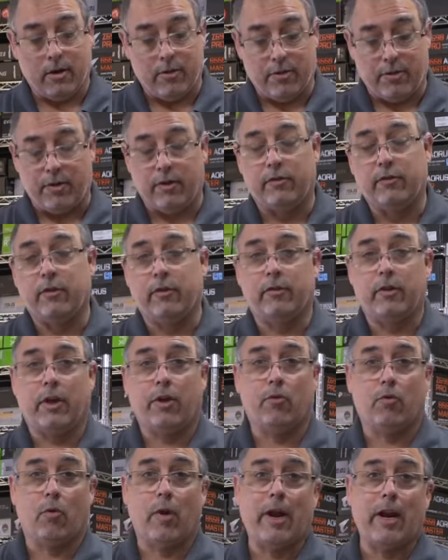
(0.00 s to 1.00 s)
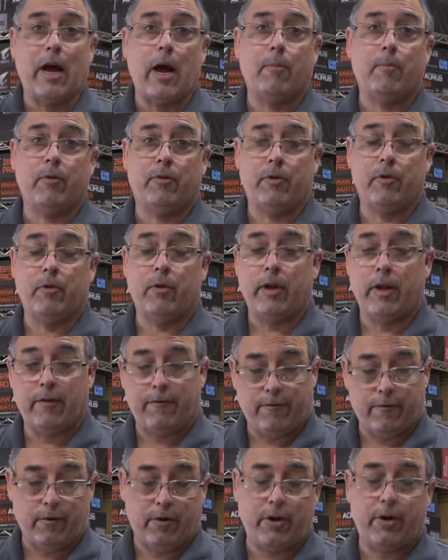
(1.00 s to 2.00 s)
This is a great opportunity
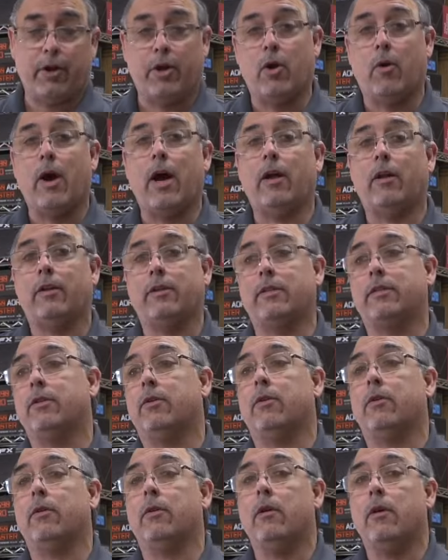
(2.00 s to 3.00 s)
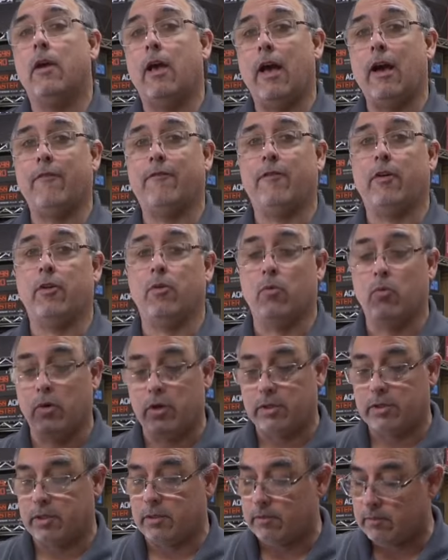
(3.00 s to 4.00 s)
for you to go out and still have fun in the
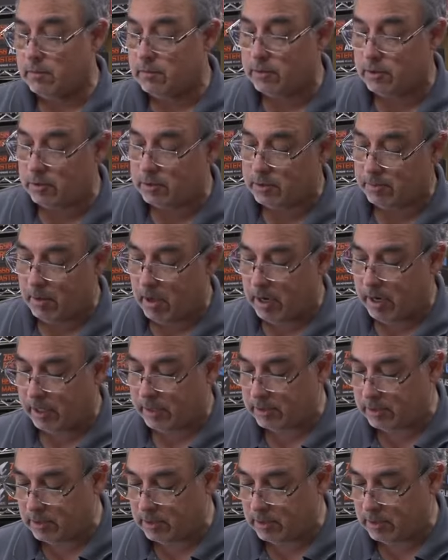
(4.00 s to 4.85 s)
woods and do some hunting.